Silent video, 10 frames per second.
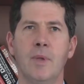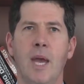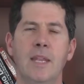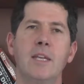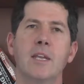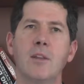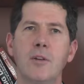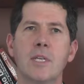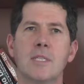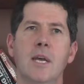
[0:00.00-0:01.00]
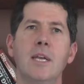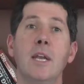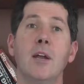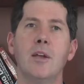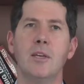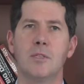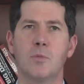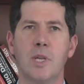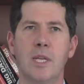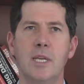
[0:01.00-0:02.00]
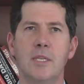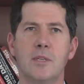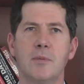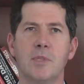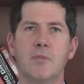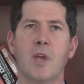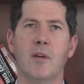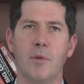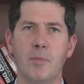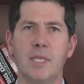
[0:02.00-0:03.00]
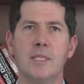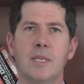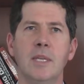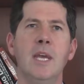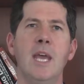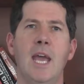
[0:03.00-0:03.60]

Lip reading: I think another exciting area is really in terms of government and